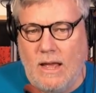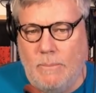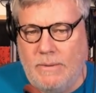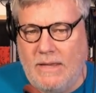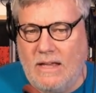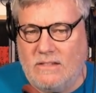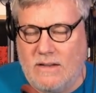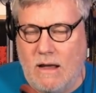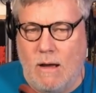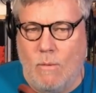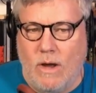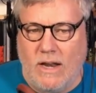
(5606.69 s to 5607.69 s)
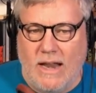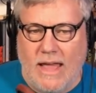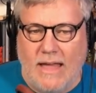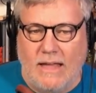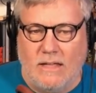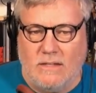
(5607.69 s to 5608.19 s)
P.S. Now I want an
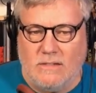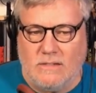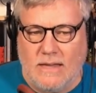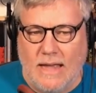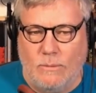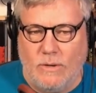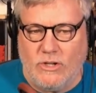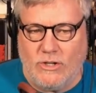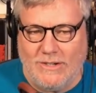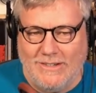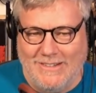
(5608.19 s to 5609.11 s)
egg sandwich.